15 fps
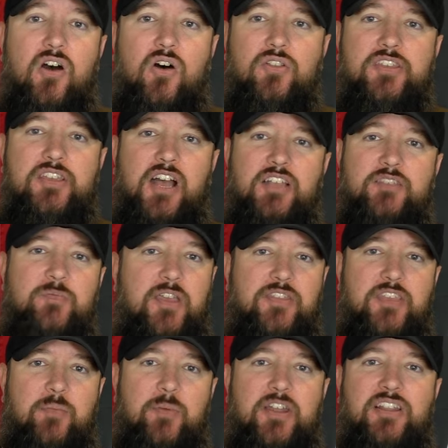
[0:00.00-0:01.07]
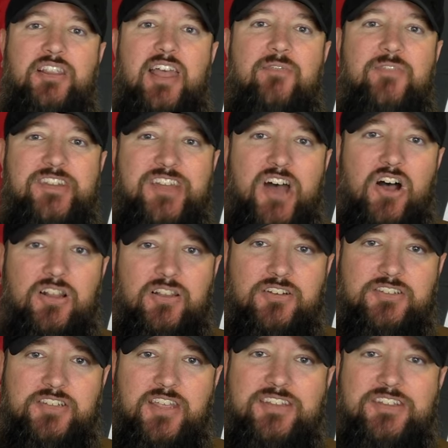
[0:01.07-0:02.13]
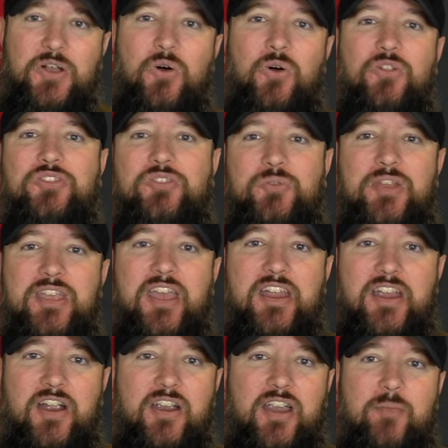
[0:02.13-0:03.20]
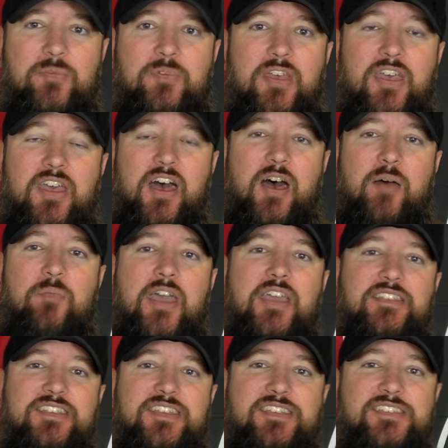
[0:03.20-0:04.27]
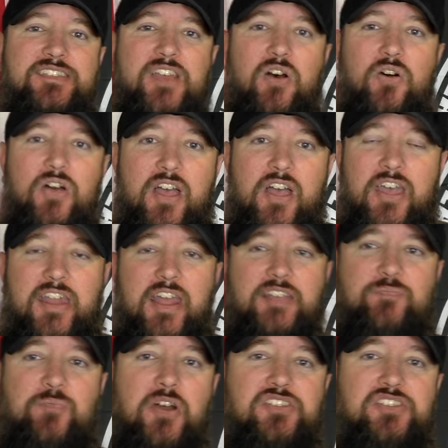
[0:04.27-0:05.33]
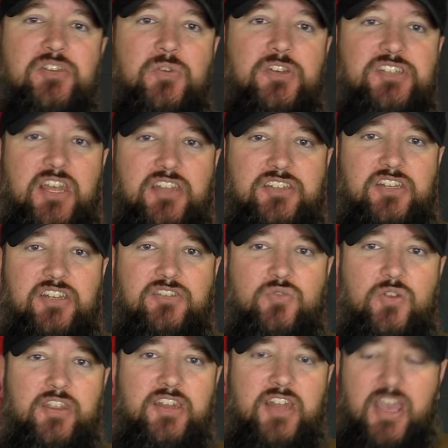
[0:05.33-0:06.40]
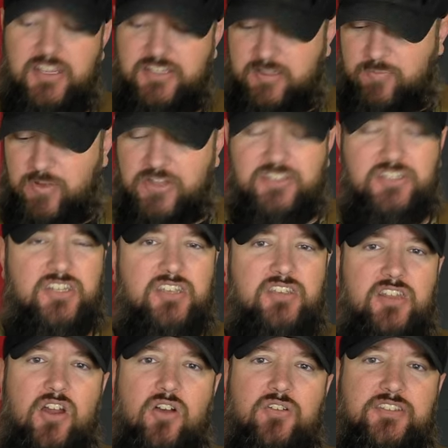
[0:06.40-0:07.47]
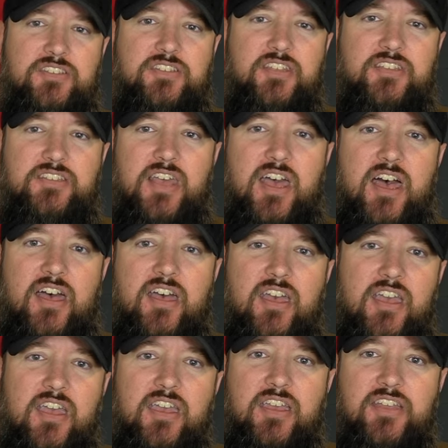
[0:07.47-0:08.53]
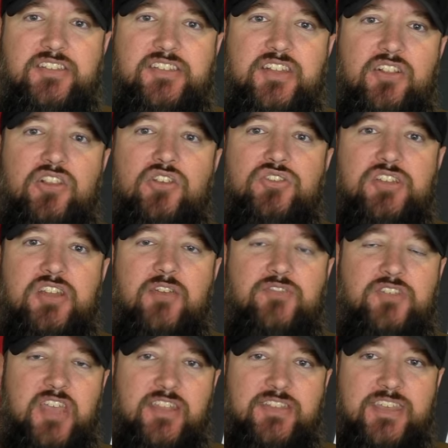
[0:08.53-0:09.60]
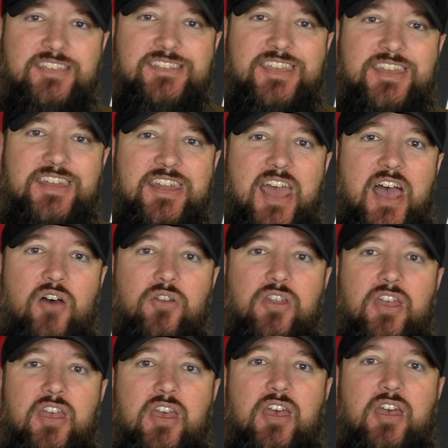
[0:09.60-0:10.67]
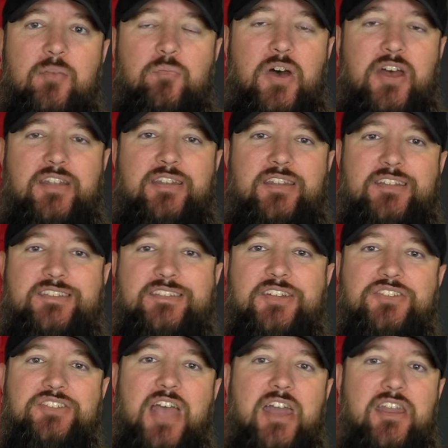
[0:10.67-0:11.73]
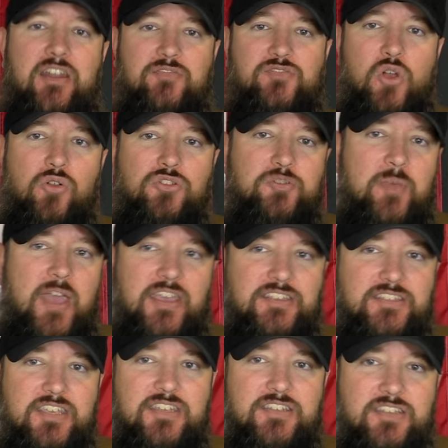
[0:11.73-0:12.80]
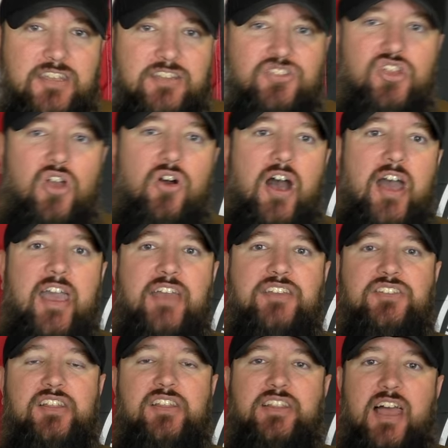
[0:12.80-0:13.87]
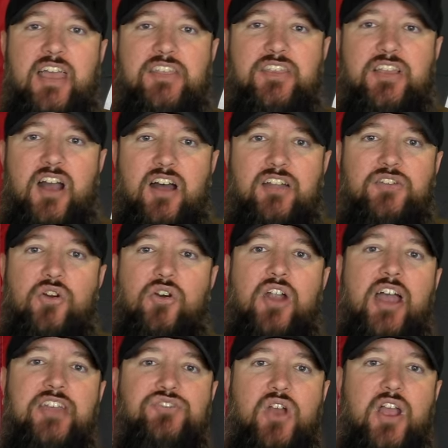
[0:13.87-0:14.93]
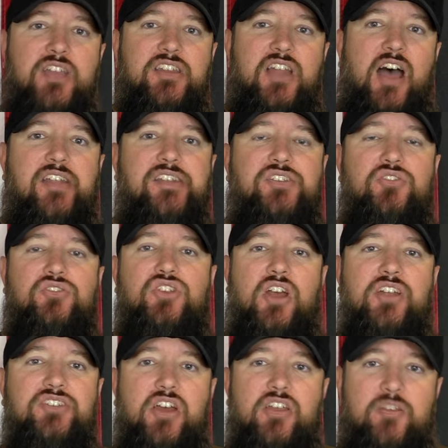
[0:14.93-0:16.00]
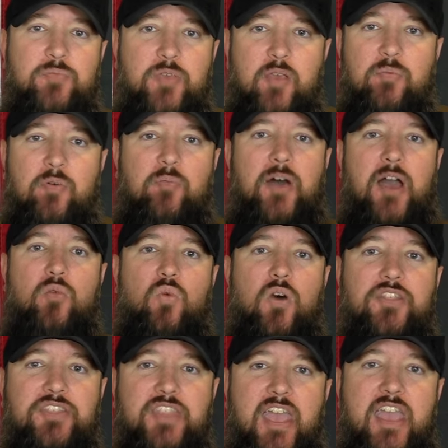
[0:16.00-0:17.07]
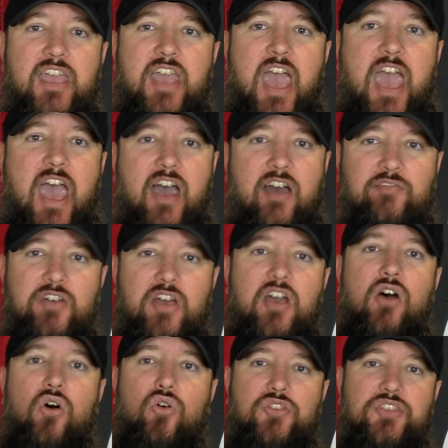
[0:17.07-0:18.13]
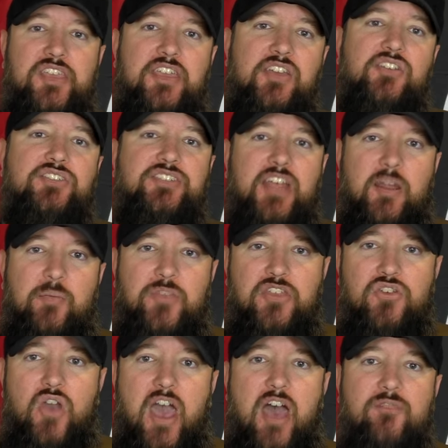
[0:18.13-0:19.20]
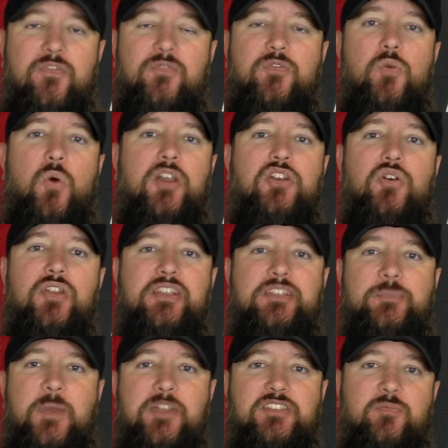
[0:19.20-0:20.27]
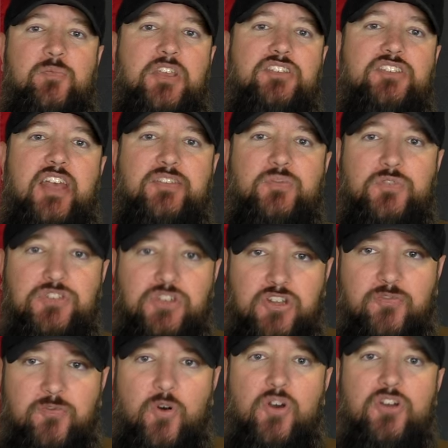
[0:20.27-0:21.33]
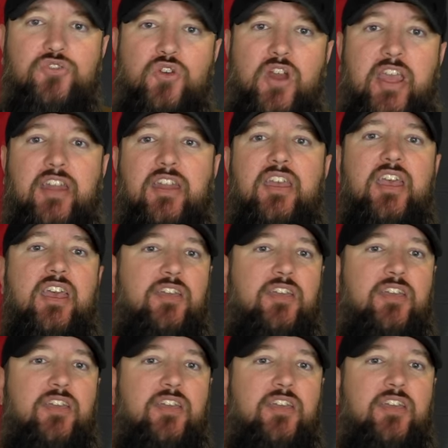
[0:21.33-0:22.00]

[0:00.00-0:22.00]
Only cost me, I think, about $11 to hold three AR uh, magazines. So it has bungee retention. It's really nice. The bungee, you know, is, is uh, it's still loose enough to get things in and out but it's still tight enough to hold your magazines in. So I actually like the Condor. I try not to judge other people by what they have or the gear setup that you have. If you want to go inexpensive because that's what you can afford, great.